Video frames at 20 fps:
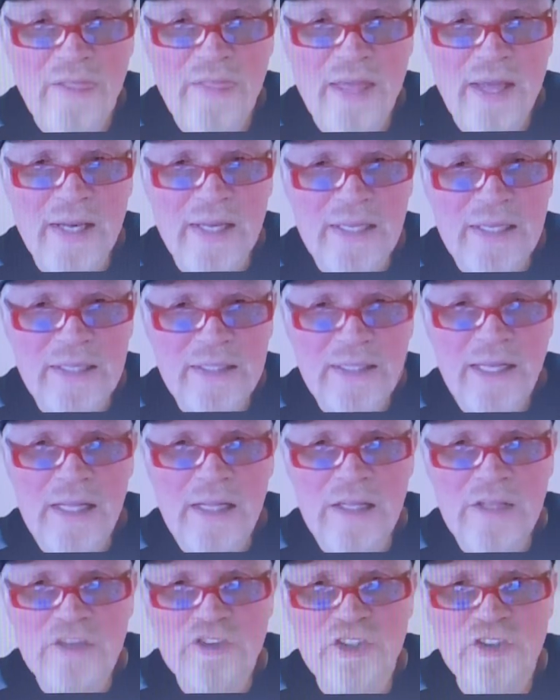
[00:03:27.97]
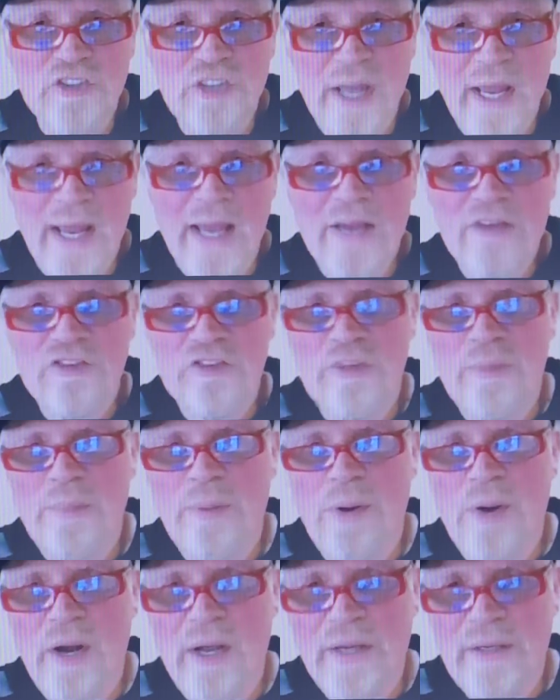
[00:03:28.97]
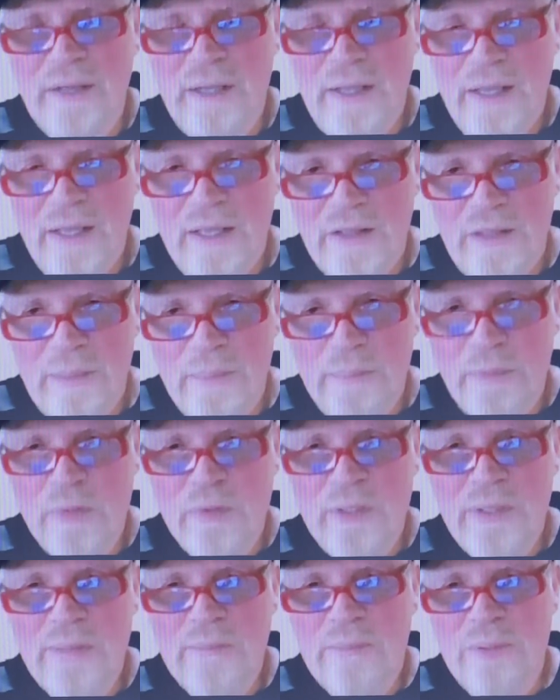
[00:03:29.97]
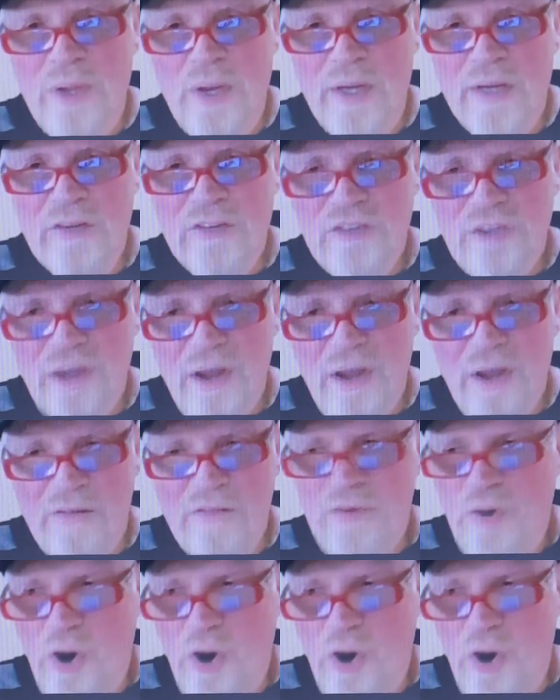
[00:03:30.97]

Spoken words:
that intelligence acts upon the building blocks of